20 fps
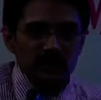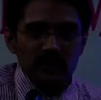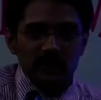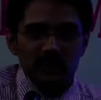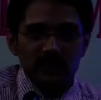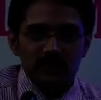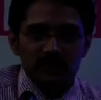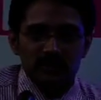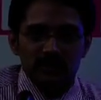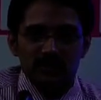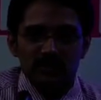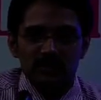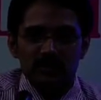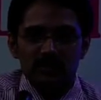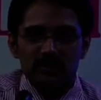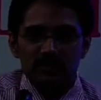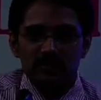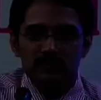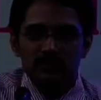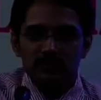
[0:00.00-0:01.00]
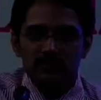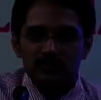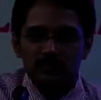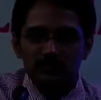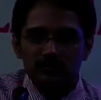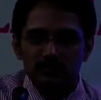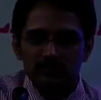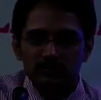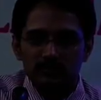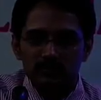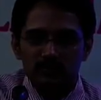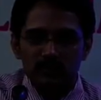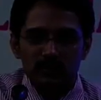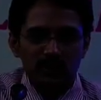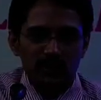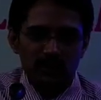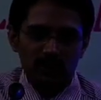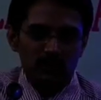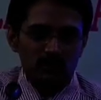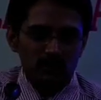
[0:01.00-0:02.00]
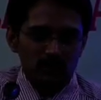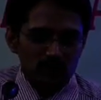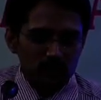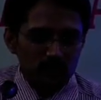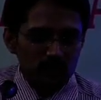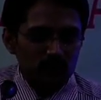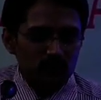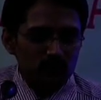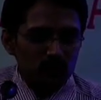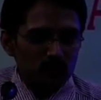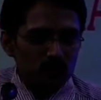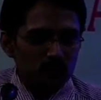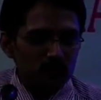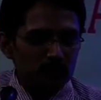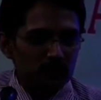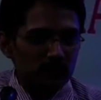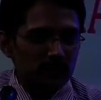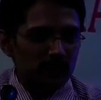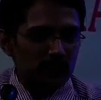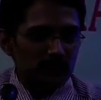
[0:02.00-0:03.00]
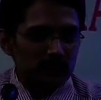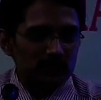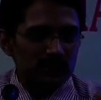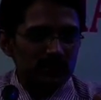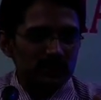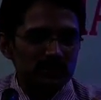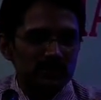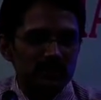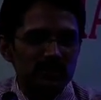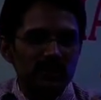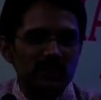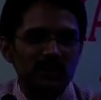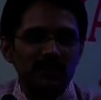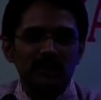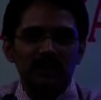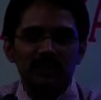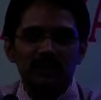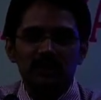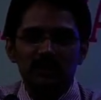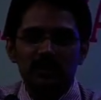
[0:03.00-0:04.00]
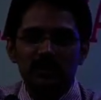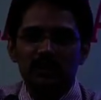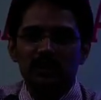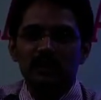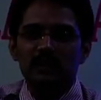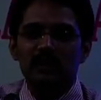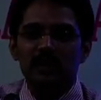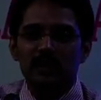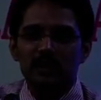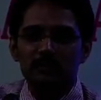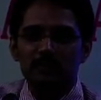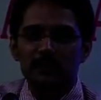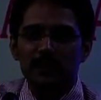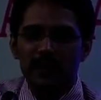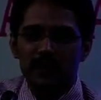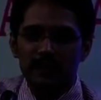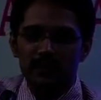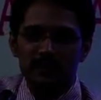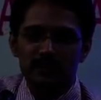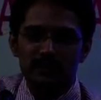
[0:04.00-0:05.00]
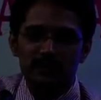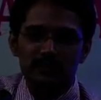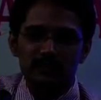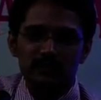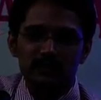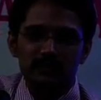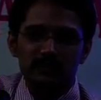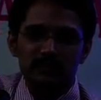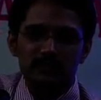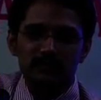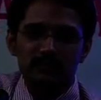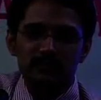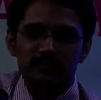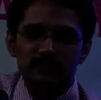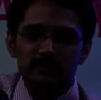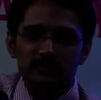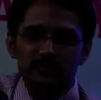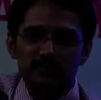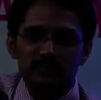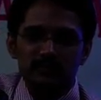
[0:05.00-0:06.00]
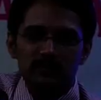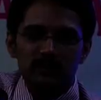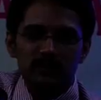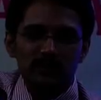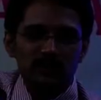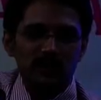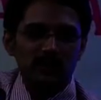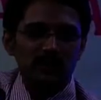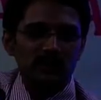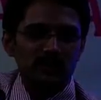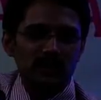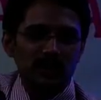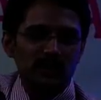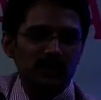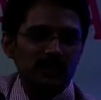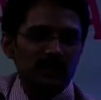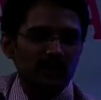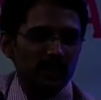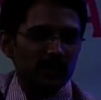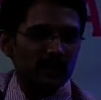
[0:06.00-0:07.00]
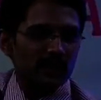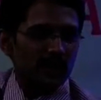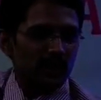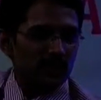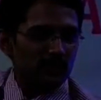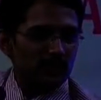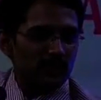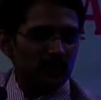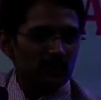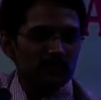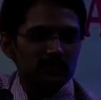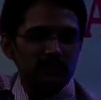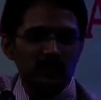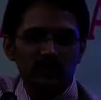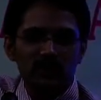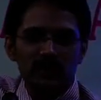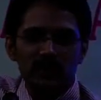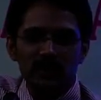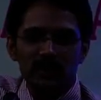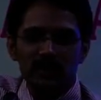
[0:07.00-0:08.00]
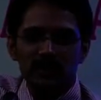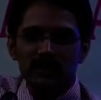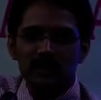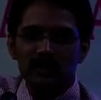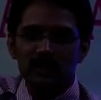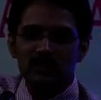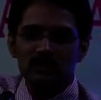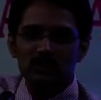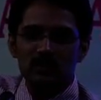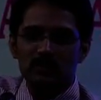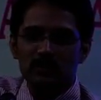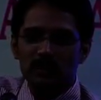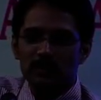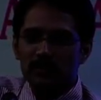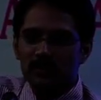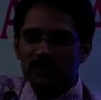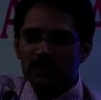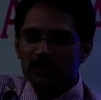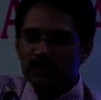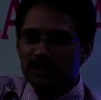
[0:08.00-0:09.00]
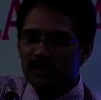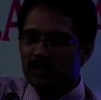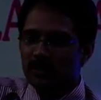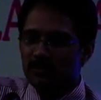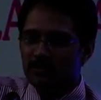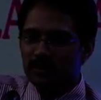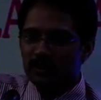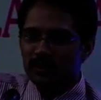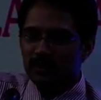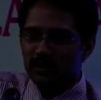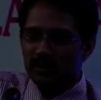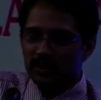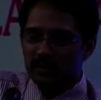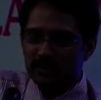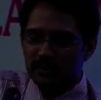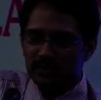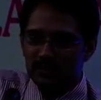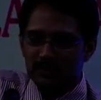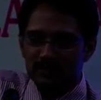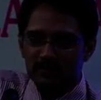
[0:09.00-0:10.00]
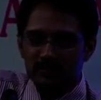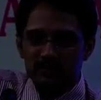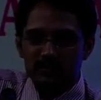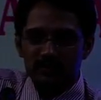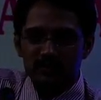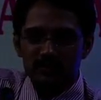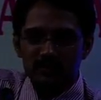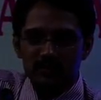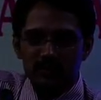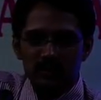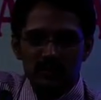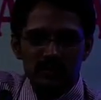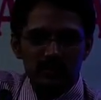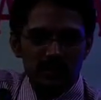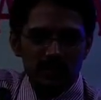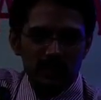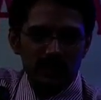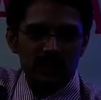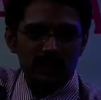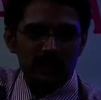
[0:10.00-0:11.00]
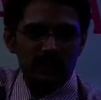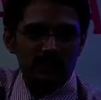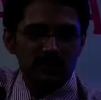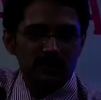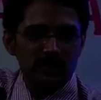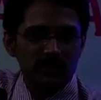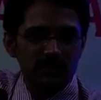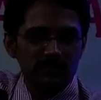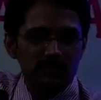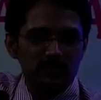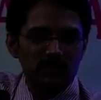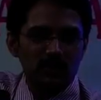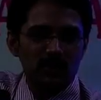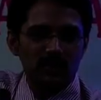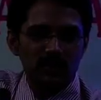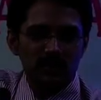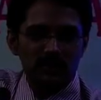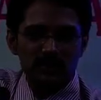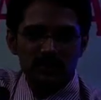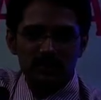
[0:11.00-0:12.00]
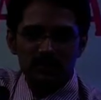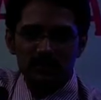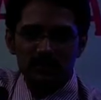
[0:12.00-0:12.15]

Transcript: indications. I don't know who kept this GI in IPR. I have not found any intellectual property in geographical indication. It is a recognition of a product.